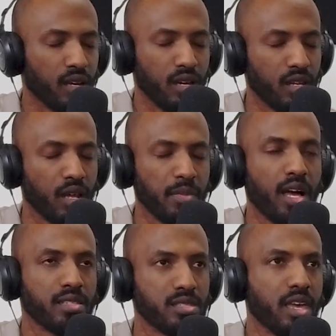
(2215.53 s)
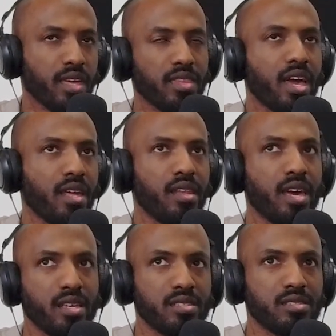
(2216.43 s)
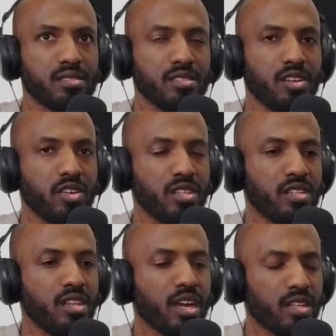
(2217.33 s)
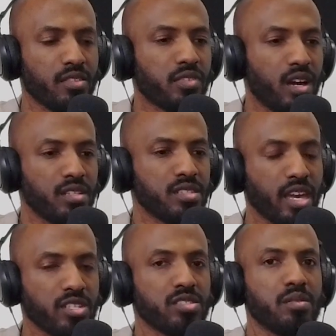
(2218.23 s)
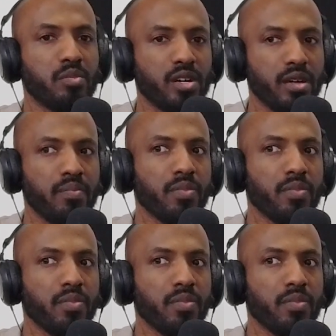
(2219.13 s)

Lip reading: And I'm not saying that as, in a negative connotation, but